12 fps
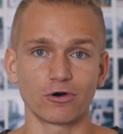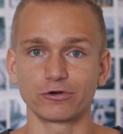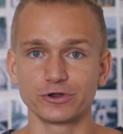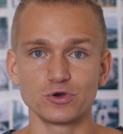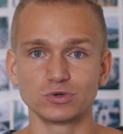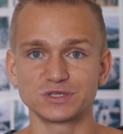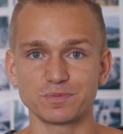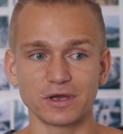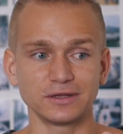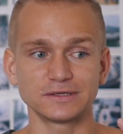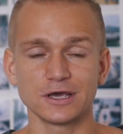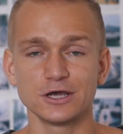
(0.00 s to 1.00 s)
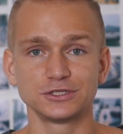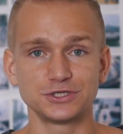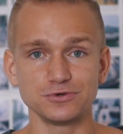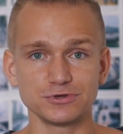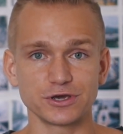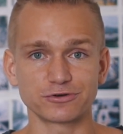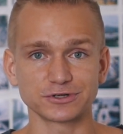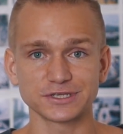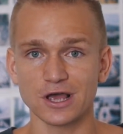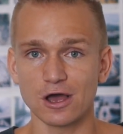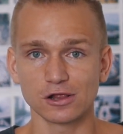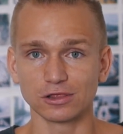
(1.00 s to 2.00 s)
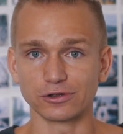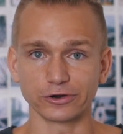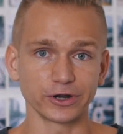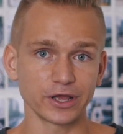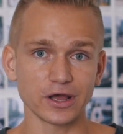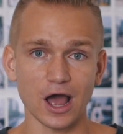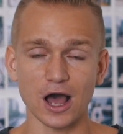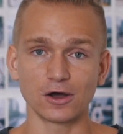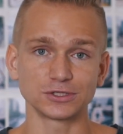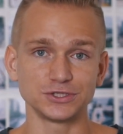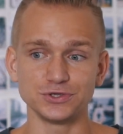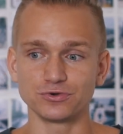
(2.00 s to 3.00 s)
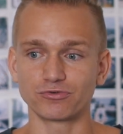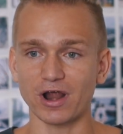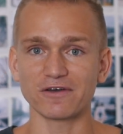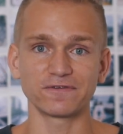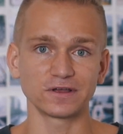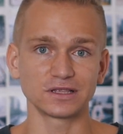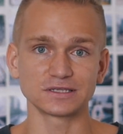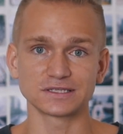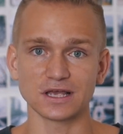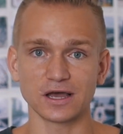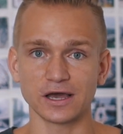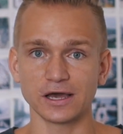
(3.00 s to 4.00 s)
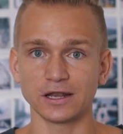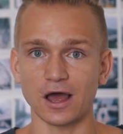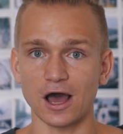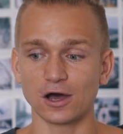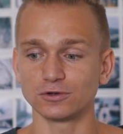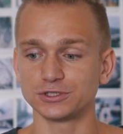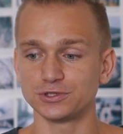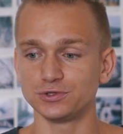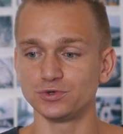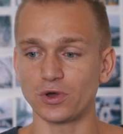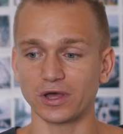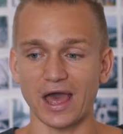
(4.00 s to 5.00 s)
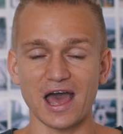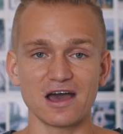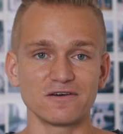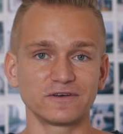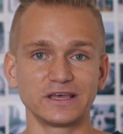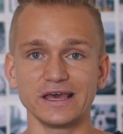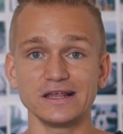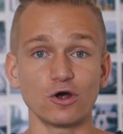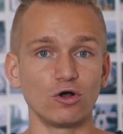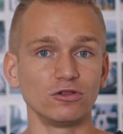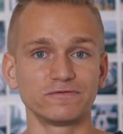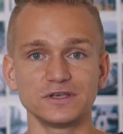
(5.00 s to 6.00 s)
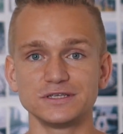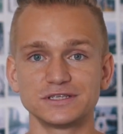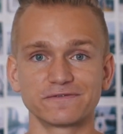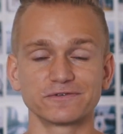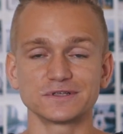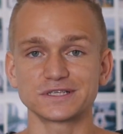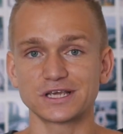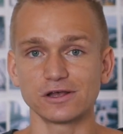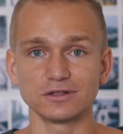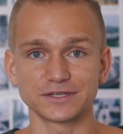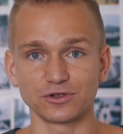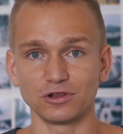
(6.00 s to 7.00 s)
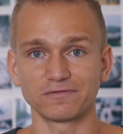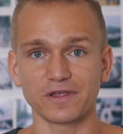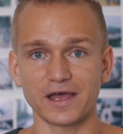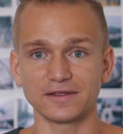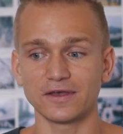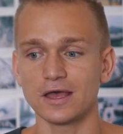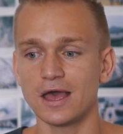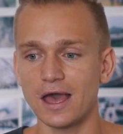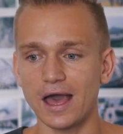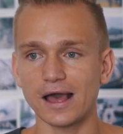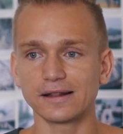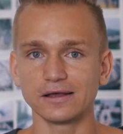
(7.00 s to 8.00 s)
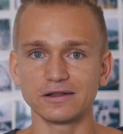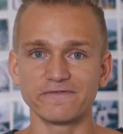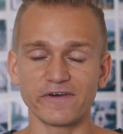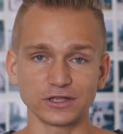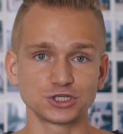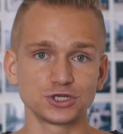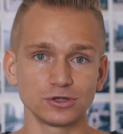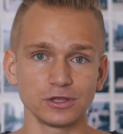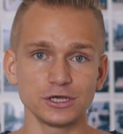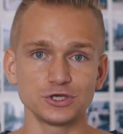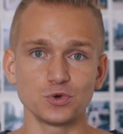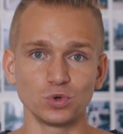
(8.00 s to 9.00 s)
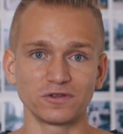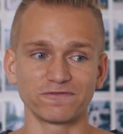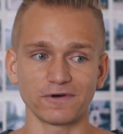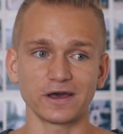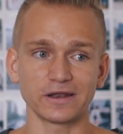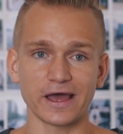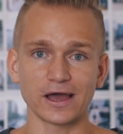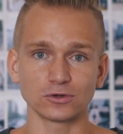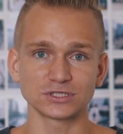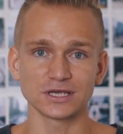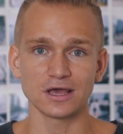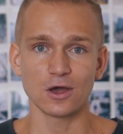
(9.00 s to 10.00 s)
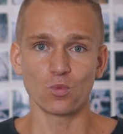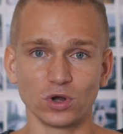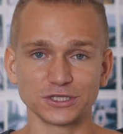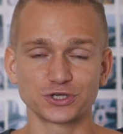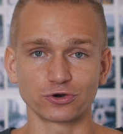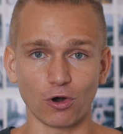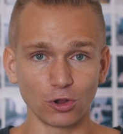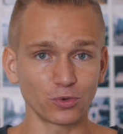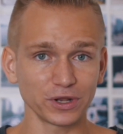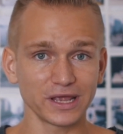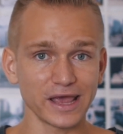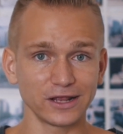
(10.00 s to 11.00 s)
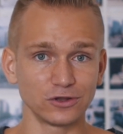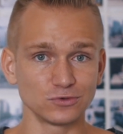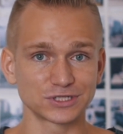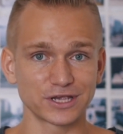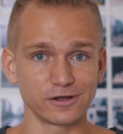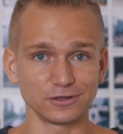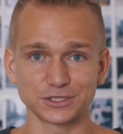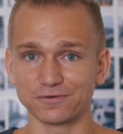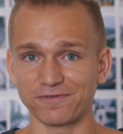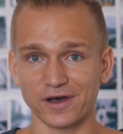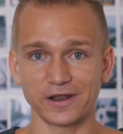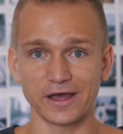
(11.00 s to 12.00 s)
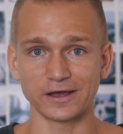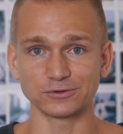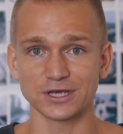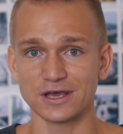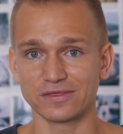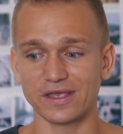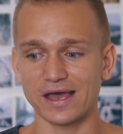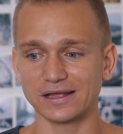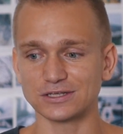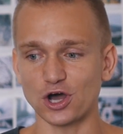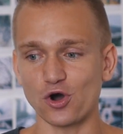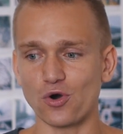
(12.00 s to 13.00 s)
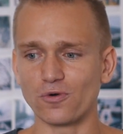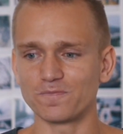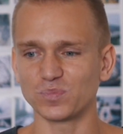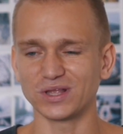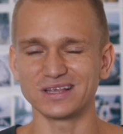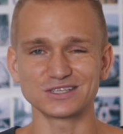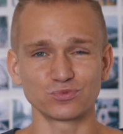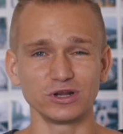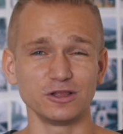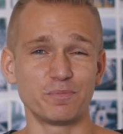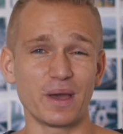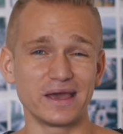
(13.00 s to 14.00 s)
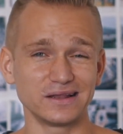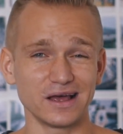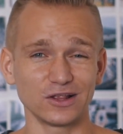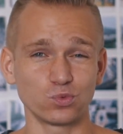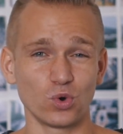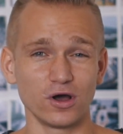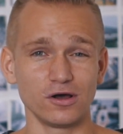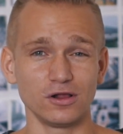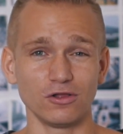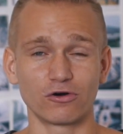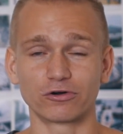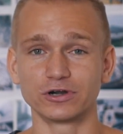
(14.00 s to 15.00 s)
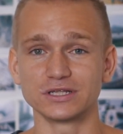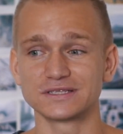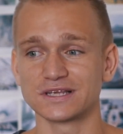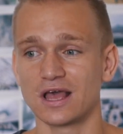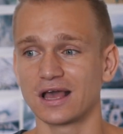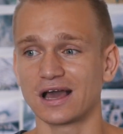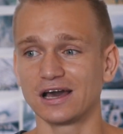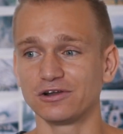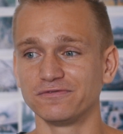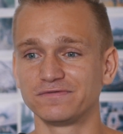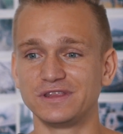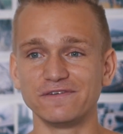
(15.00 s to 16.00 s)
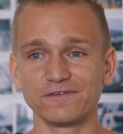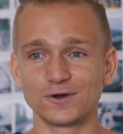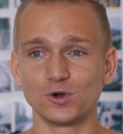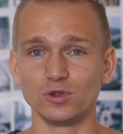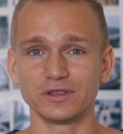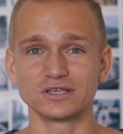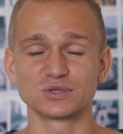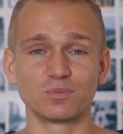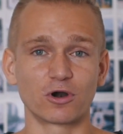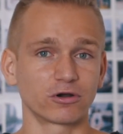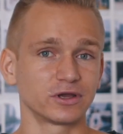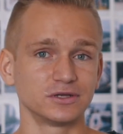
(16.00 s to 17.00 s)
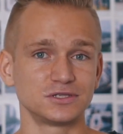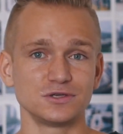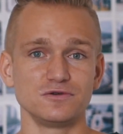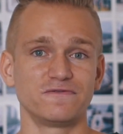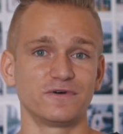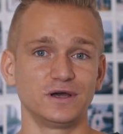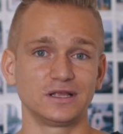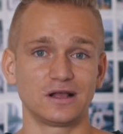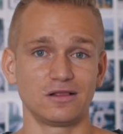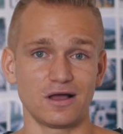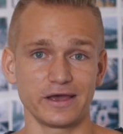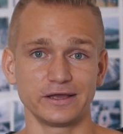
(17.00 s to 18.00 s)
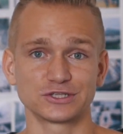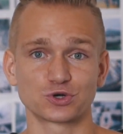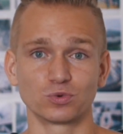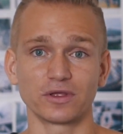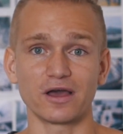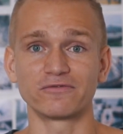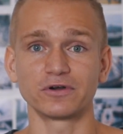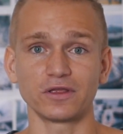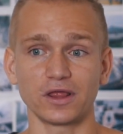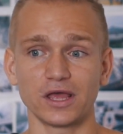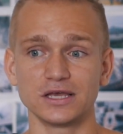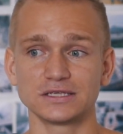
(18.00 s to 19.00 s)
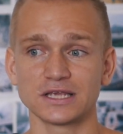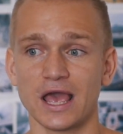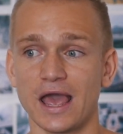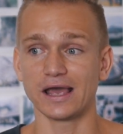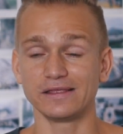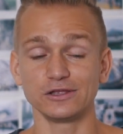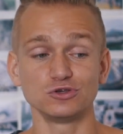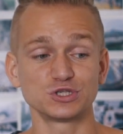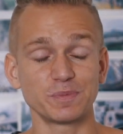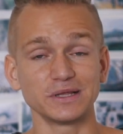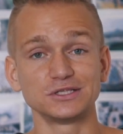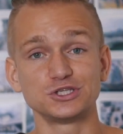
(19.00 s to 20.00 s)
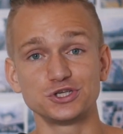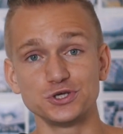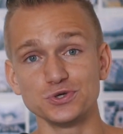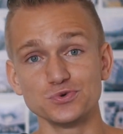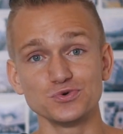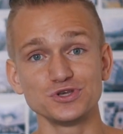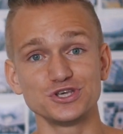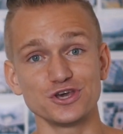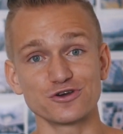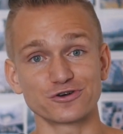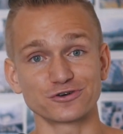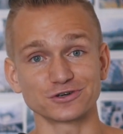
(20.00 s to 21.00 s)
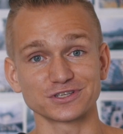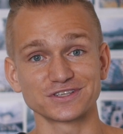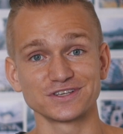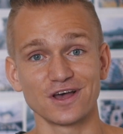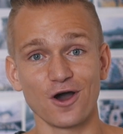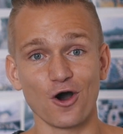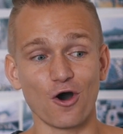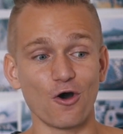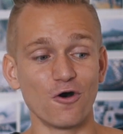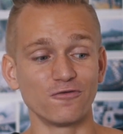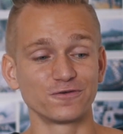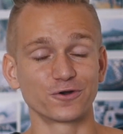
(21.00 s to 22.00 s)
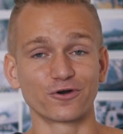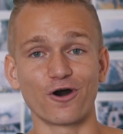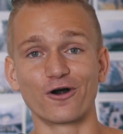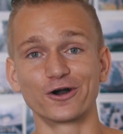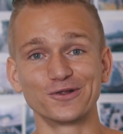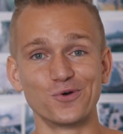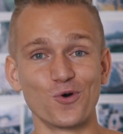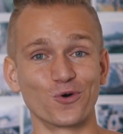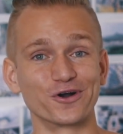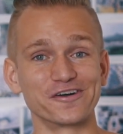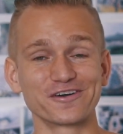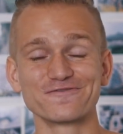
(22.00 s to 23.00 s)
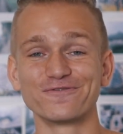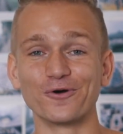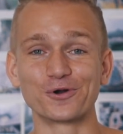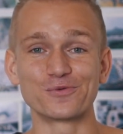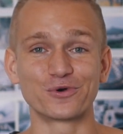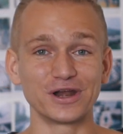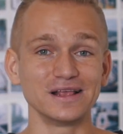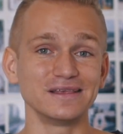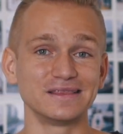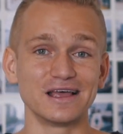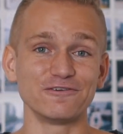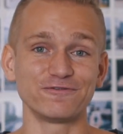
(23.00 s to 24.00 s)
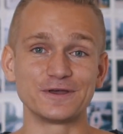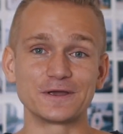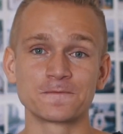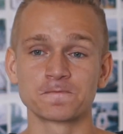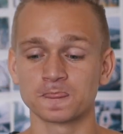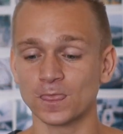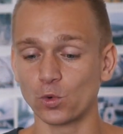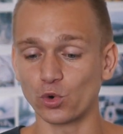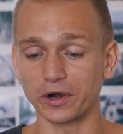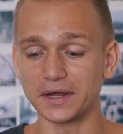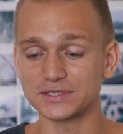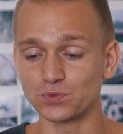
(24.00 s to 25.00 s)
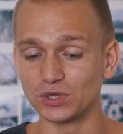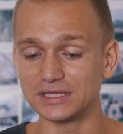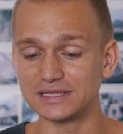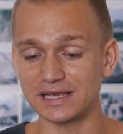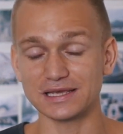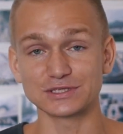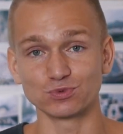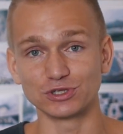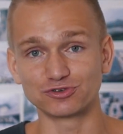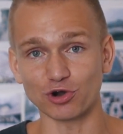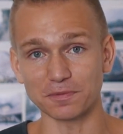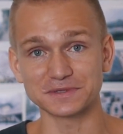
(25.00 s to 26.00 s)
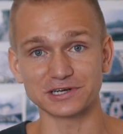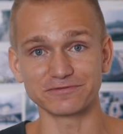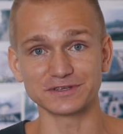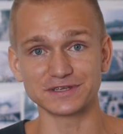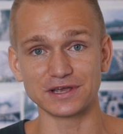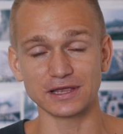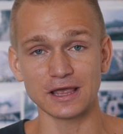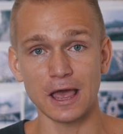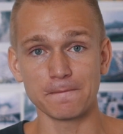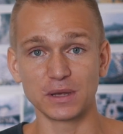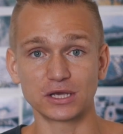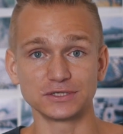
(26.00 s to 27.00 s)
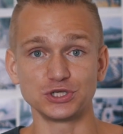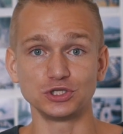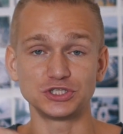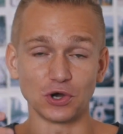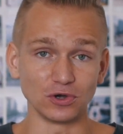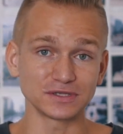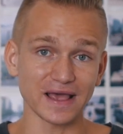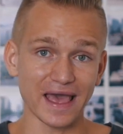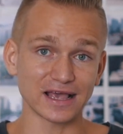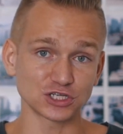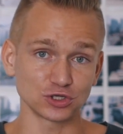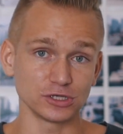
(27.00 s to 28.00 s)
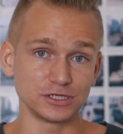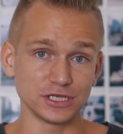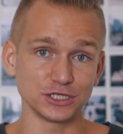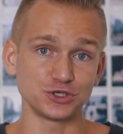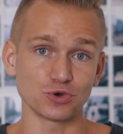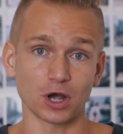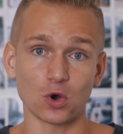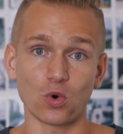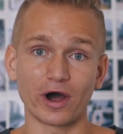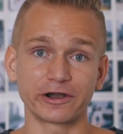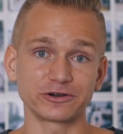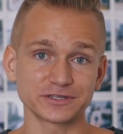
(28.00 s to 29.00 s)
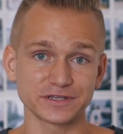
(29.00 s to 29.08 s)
or you would spend 2 years learning how to do graphic design, how to gain all of these different skills and all of that. And then eventually you would find out, once you're already gained those skills, you find out that, oh, it doesn't really pay that well, or it's kind of difficult in this market to find clients or whatever it is. And then you spend 2 years of your hard work for really nothing. Whereas with this, with drop servicing, because you don't actually need to acquire